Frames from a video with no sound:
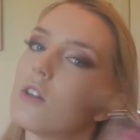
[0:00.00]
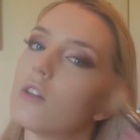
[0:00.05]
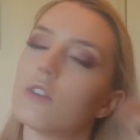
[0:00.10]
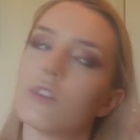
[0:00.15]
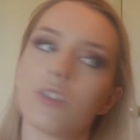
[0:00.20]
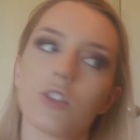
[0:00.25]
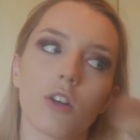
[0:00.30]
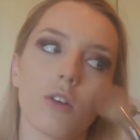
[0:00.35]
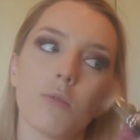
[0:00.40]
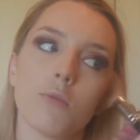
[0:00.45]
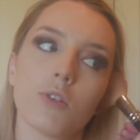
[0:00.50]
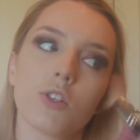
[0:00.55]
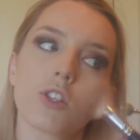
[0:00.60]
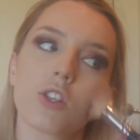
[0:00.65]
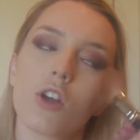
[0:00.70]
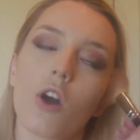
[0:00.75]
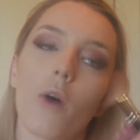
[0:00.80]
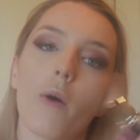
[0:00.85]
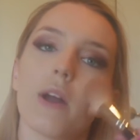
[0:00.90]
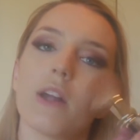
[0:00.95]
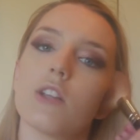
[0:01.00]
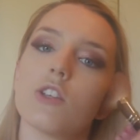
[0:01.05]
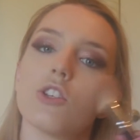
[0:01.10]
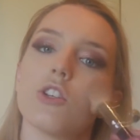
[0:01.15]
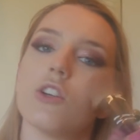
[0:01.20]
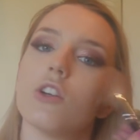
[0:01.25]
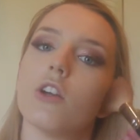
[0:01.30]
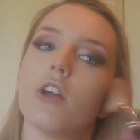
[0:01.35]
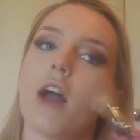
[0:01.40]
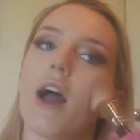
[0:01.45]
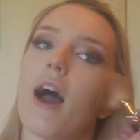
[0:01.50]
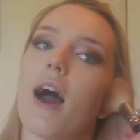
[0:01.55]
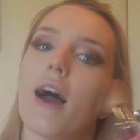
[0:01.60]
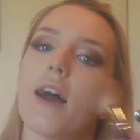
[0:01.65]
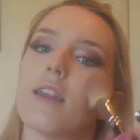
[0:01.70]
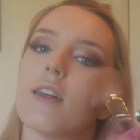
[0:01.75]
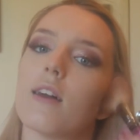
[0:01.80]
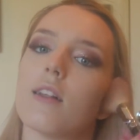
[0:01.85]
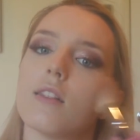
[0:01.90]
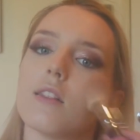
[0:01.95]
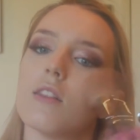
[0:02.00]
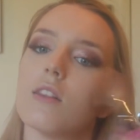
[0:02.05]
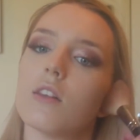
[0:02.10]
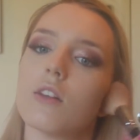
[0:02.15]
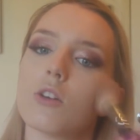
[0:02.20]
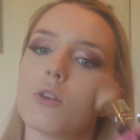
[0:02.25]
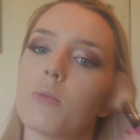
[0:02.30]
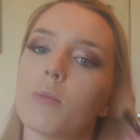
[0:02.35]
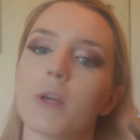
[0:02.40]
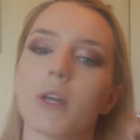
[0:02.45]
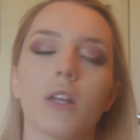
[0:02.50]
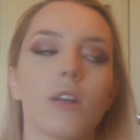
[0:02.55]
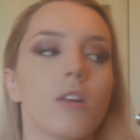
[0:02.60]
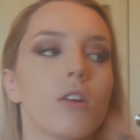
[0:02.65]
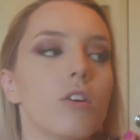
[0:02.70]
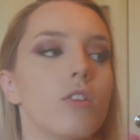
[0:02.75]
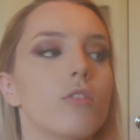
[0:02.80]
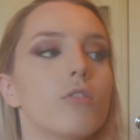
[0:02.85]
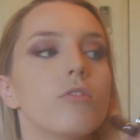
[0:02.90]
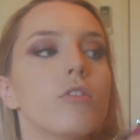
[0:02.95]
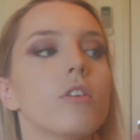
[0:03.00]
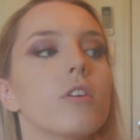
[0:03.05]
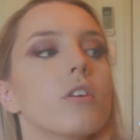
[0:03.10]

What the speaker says: So I'm just going to add a little bit of